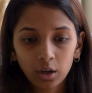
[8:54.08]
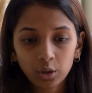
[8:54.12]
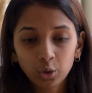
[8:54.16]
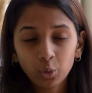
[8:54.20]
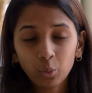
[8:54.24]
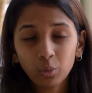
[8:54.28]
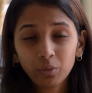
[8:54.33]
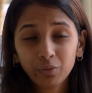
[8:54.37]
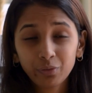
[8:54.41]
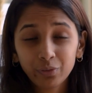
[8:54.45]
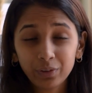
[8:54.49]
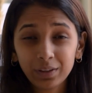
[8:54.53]

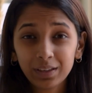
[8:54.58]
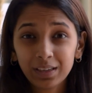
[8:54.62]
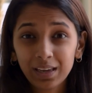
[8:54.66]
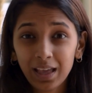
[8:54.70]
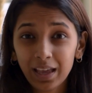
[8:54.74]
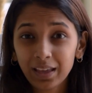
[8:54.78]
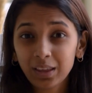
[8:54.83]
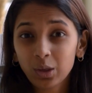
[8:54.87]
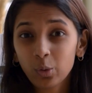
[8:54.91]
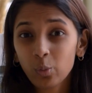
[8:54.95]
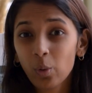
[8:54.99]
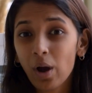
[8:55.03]
Don't feel
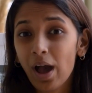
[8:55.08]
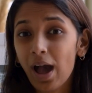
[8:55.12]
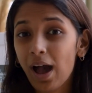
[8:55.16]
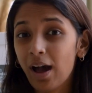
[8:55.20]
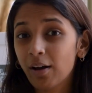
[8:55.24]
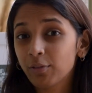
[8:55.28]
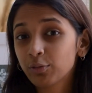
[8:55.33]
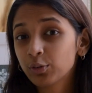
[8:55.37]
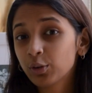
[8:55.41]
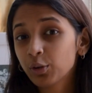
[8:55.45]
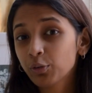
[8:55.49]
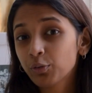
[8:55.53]
like you
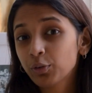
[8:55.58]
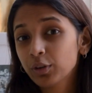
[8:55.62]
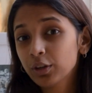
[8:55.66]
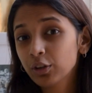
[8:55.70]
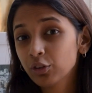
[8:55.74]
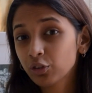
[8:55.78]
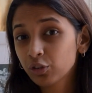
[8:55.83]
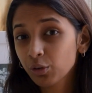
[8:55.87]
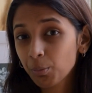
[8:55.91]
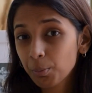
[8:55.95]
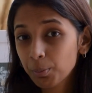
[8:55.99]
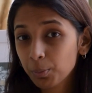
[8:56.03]
have to
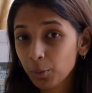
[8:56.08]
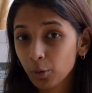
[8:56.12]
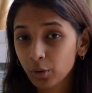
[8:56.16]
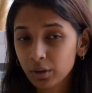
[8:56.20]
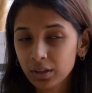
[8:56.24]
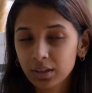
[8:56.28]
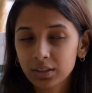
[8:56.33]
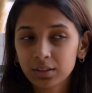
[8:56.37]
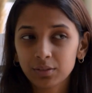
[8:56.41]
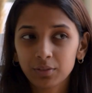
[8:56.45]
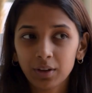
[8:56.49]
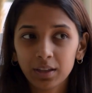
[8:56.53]
finish a
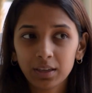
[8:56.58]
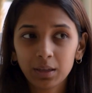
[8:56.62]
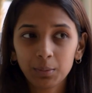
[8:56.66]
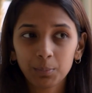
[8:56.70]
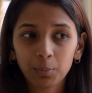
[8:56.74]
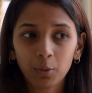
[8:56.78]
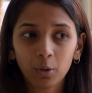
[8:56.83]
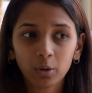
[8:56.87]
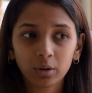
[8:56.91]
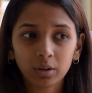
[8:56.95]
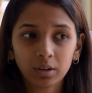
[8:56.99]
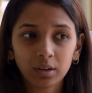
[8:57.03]
book. It's very
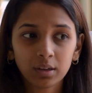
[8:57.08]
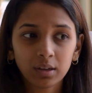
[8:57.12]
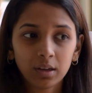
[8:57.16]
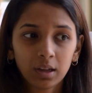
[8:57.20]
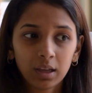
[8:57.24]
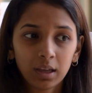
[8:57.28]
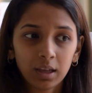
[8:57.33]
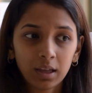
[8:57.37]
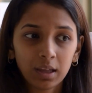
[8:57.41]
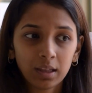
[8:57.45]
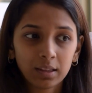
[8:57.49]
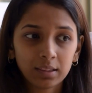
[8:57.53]
important
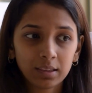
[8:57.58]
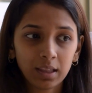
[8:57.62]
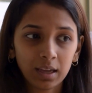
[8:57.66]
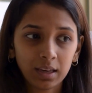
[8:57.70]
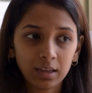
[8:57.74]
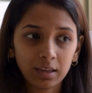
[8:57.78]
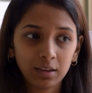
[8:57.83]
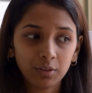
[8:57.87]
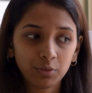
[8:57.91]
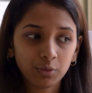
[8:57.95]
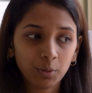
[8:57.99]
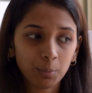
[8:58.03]

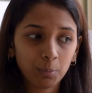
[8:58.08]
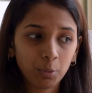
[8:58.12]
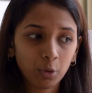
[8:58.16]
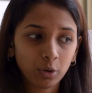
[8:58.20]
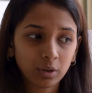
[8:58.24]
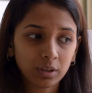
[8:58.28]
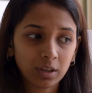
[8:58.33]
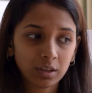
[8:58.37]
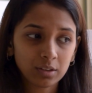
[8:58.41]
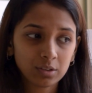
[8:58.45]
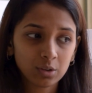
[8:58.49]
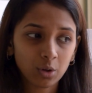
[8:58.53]
that if a
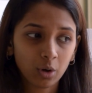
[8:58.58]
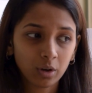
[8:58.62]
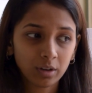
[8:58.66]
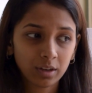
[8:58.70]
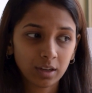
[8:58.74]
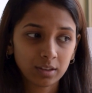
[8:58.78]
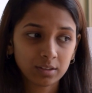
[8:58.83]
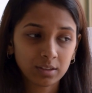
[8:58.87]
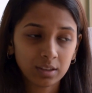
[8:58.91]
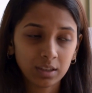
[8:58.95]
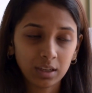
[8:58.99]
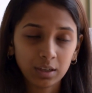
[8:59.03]
book does not
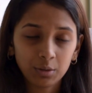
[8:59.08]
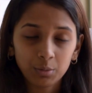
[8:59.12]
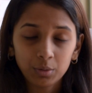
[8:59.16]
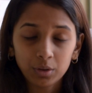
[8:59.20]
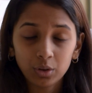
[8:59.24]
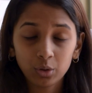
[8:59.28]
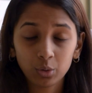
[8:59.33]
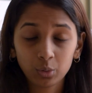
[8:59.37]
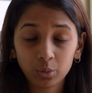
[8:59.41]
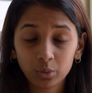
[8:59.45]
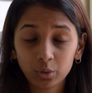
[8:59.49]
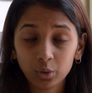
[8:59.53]
resonate
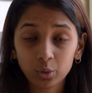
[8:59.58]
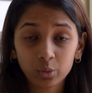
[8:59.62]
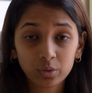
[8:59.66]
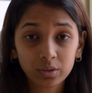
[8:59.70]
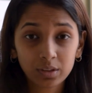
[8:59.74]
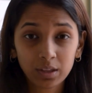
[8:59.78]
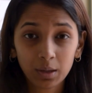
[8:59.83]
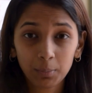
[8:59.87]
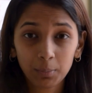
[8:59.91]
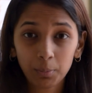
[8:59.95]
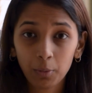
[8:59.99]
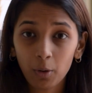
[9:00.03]
with you, you
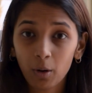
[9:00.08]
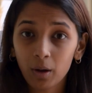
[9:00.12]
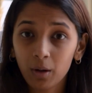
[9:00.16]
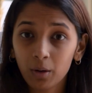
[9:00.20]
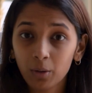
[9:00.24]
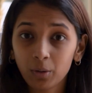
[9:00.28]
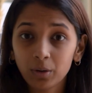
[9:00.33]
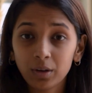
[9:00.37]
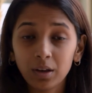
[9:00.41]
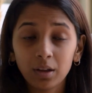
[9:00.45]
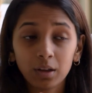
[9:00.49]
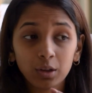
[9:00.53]
skip
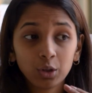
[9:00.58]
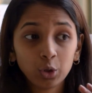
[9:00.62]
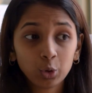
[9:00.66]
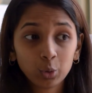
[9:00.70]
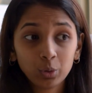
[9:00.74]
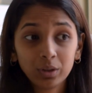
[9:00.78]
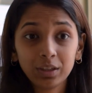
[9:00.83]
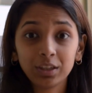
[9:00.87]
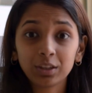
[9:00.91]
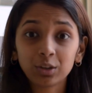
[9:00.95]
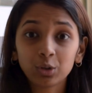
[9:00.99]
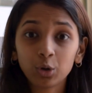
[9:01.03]
on. You
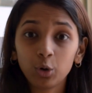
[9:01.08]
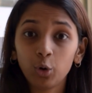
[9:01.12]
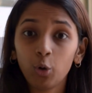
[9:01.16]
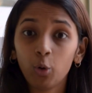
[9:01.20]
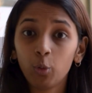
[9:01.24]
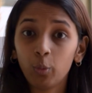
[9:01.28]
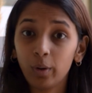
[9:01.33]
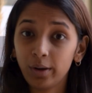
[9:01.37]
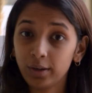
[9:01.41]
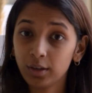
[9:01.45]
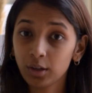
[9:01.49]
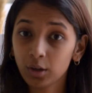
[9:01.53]
need to know
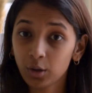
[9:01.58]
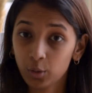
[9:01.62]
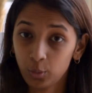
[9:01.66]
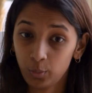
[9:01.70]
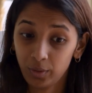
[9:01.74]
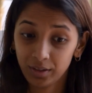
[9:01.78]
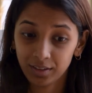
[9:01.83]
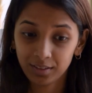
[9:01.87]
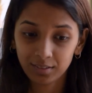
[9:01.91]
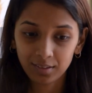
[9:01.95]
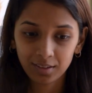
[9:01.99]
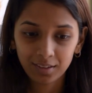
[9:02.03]
when to
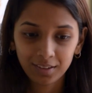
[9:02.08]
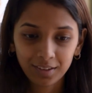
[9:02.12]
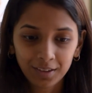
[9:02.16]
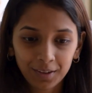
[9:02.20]
quit.